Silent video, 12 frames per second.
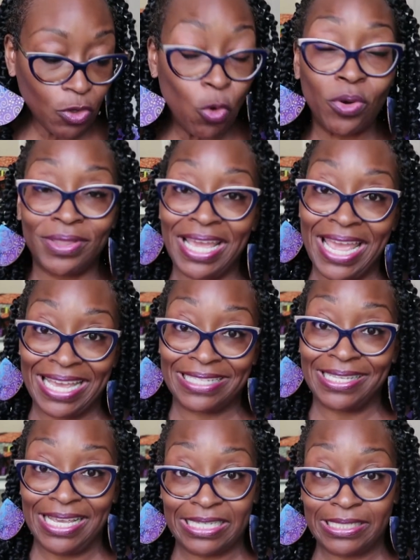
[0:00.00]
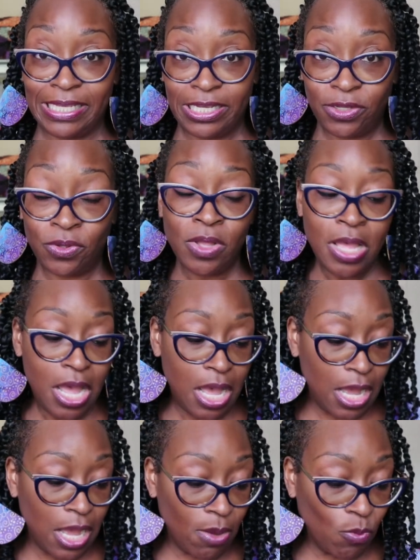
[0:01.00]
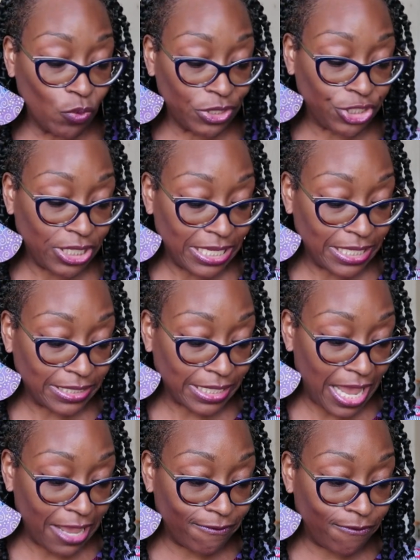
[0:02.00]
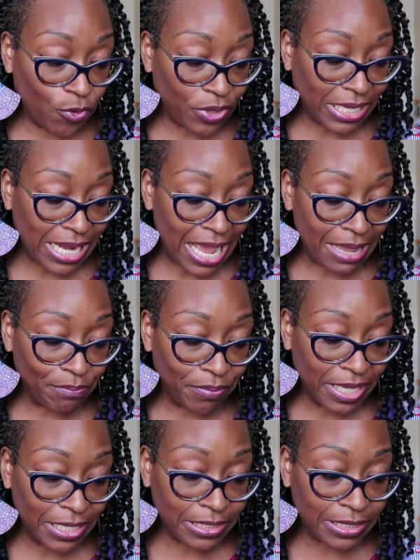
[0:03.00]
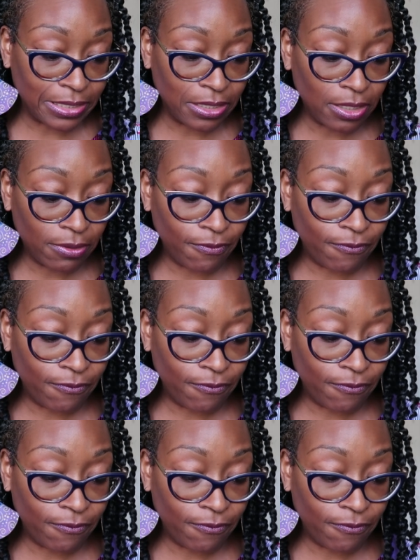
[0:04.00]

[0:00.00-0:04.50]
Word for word: or the XXL, which is a 49 bust,